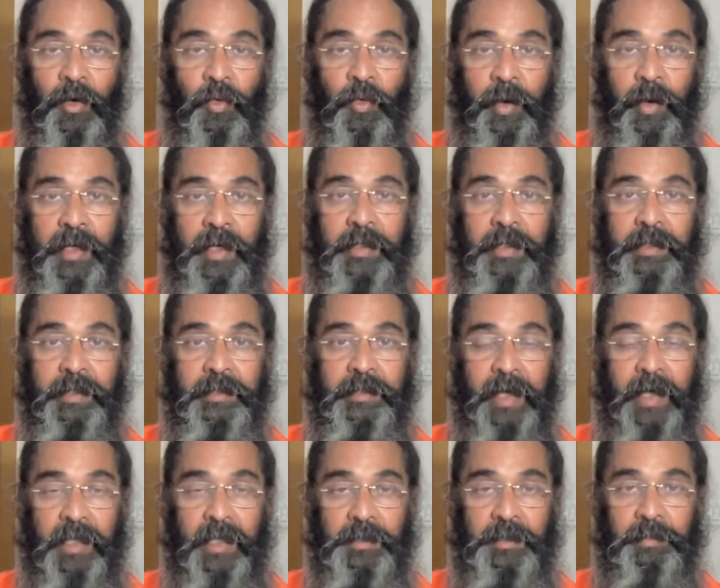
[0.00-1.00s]
when
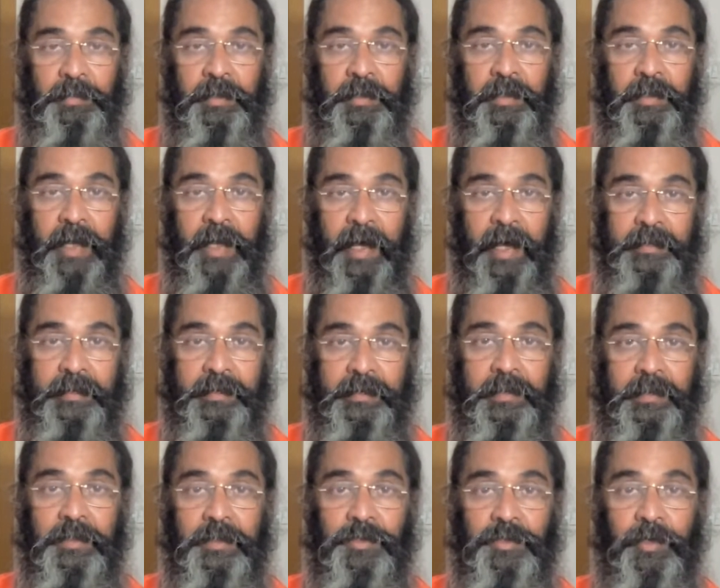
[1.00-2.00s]
this aspirant
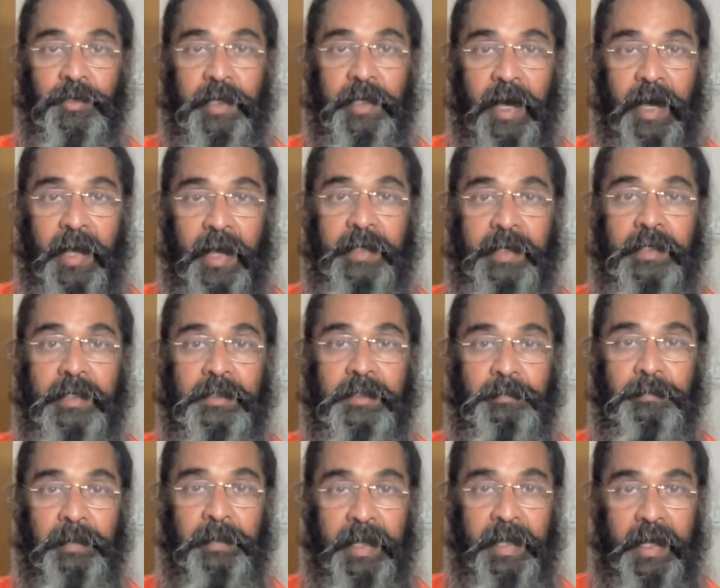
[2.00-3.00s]
ascends to the
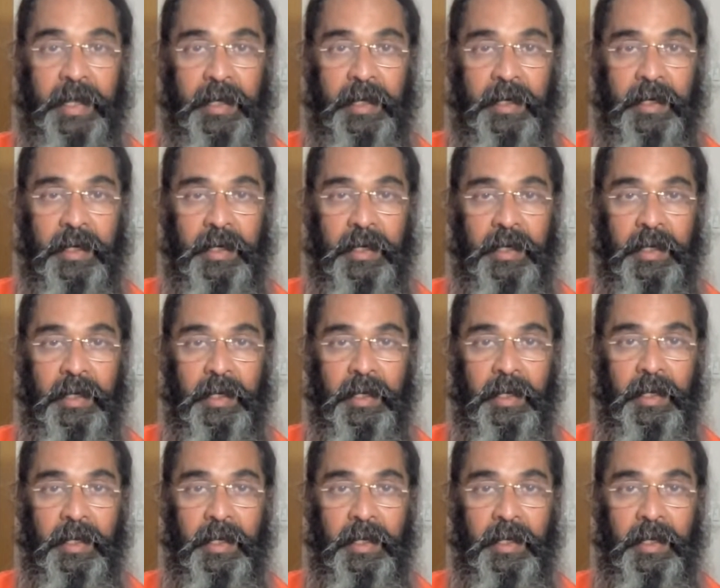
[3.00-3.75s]
highest plane,